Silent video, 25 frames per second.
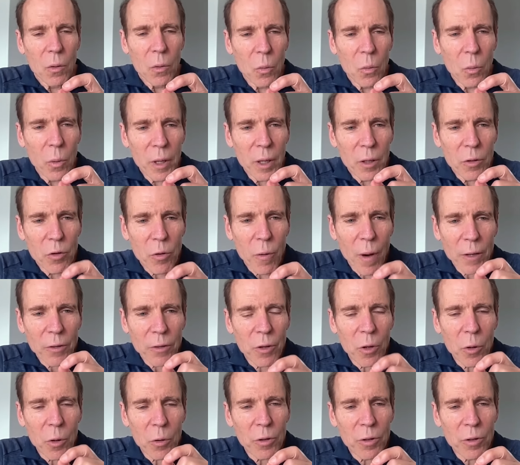We
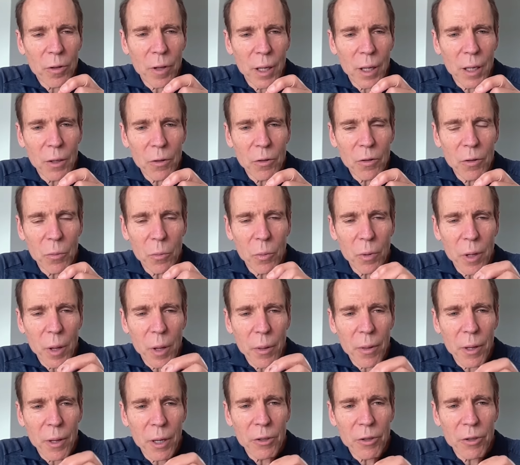address those things with the
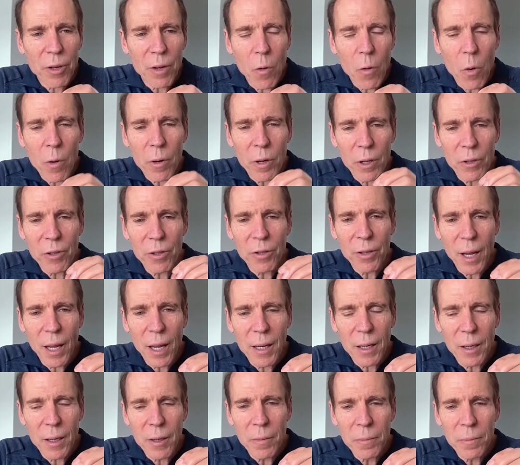things I've already
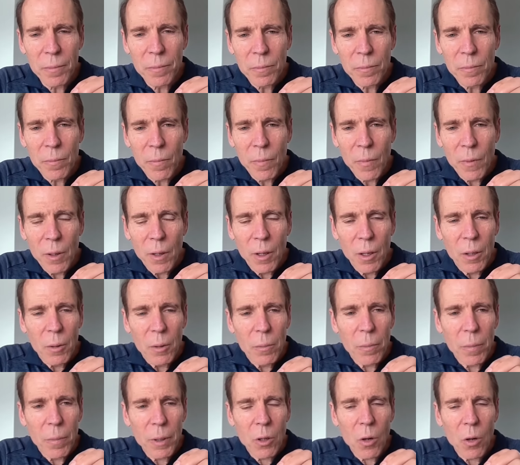stated,
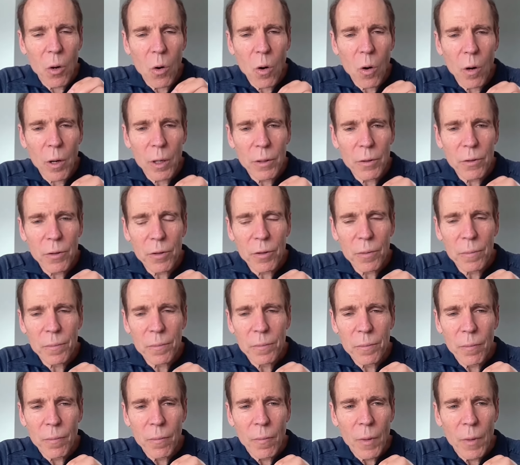because
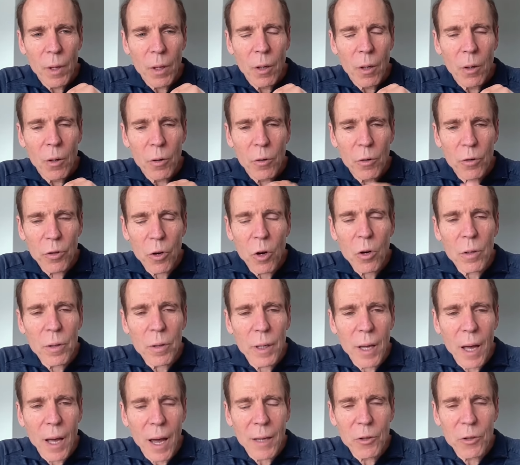
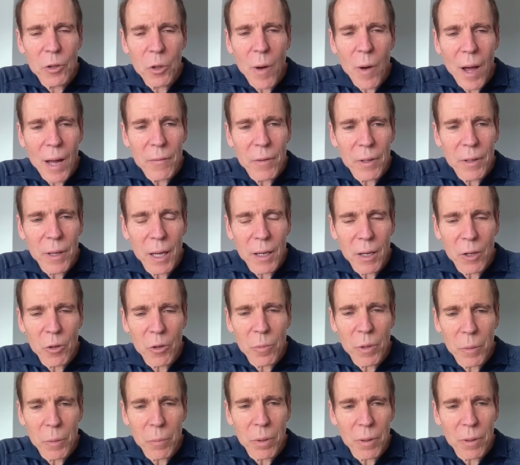certainly I do advocate us
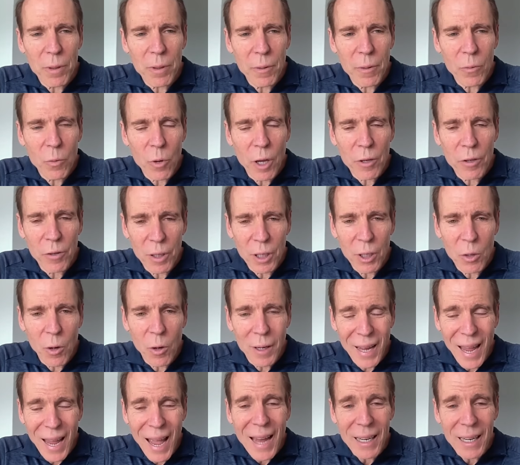people us eat
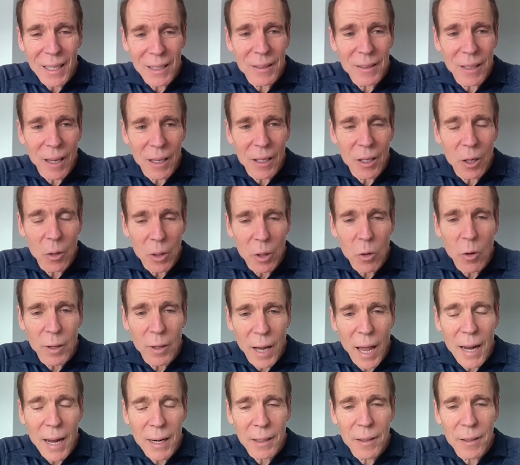organic, you know, eat
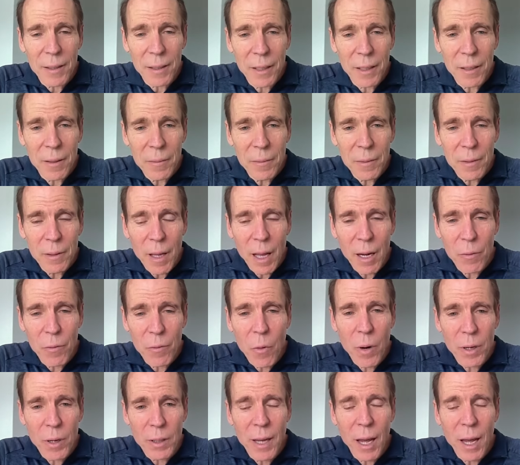organically and
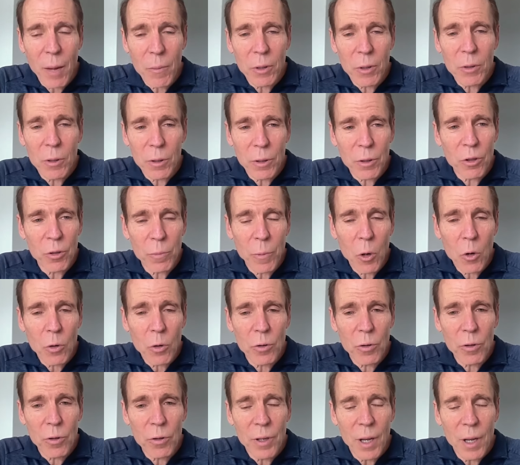avoid chemical
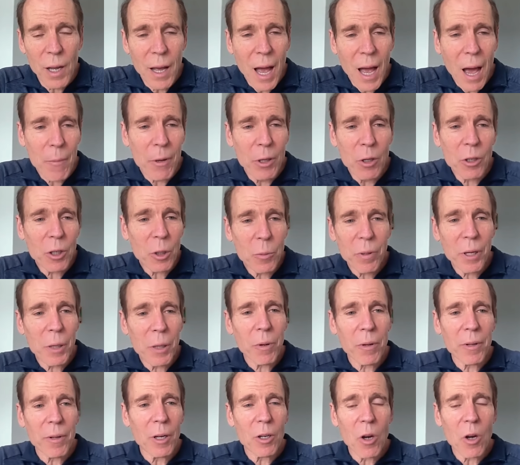exposures. I mean, look at
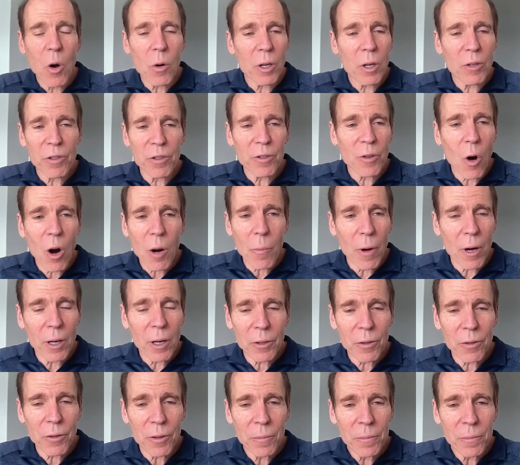people, they're going to
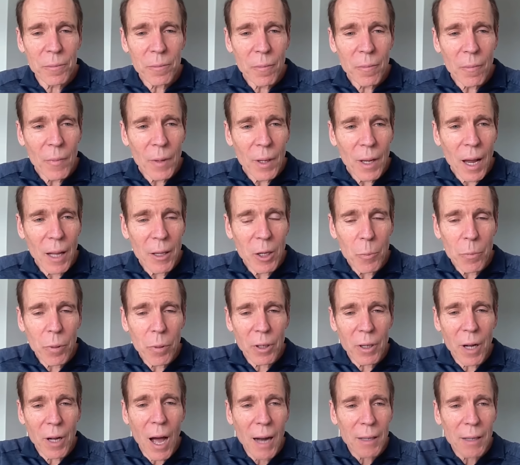Starbucks and they're
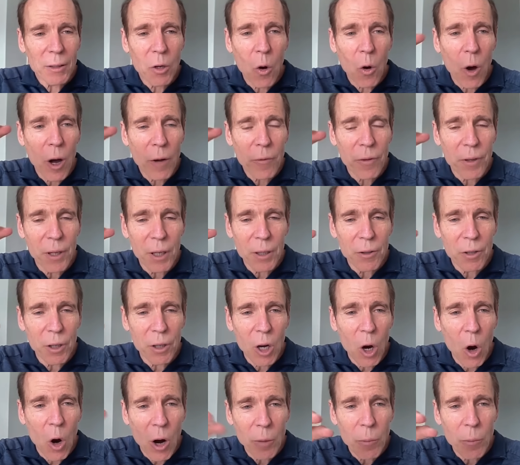putting hot coffee into
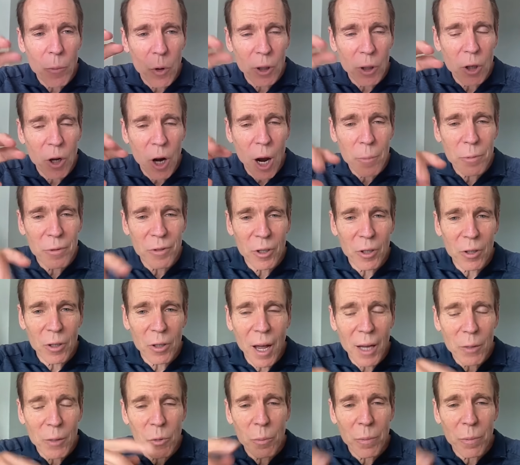cardboard cups that are
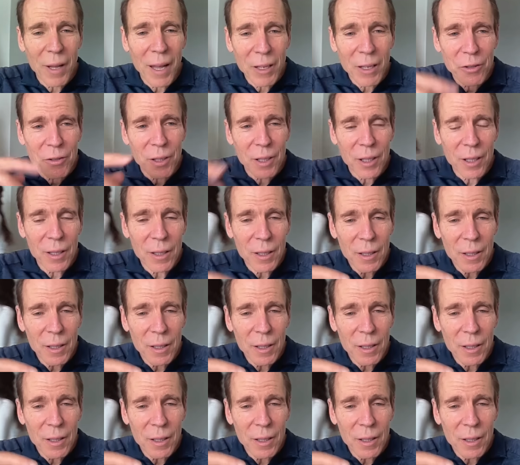lined with plastic.